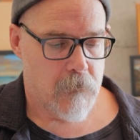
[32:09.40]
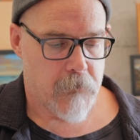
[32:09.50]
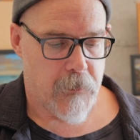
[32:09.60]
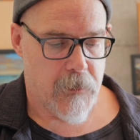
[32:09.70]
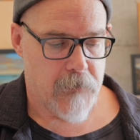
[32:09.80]

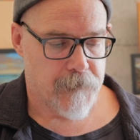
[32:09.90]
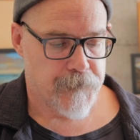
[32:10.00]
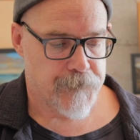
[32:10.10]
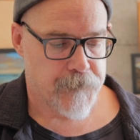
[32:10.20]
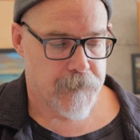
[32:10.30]
Okay.
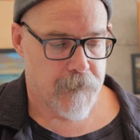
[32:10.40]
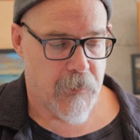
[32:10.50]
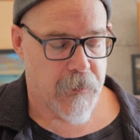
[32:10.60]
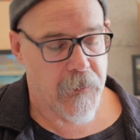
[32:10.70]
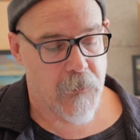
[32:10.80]

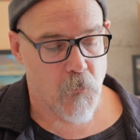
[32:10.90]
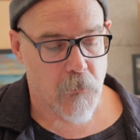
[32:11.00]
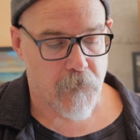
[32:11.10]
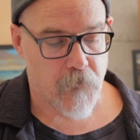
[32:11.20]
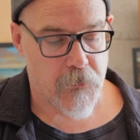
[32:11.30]
Making it
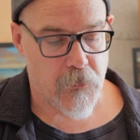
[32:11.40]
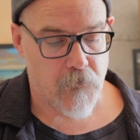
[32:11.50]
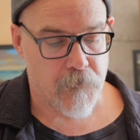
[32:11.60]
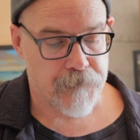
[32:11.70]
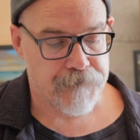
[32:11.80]
work for
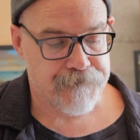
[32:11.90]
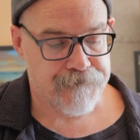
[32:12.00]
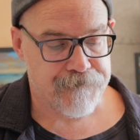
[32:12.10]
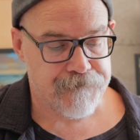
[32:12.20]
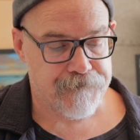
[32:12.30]
you.
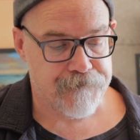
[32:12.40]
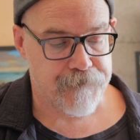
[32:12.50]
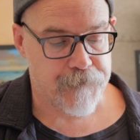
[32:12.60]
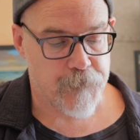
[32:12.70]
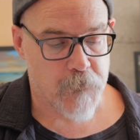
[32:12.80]

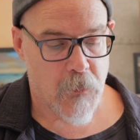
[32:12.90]
Mm-hmm.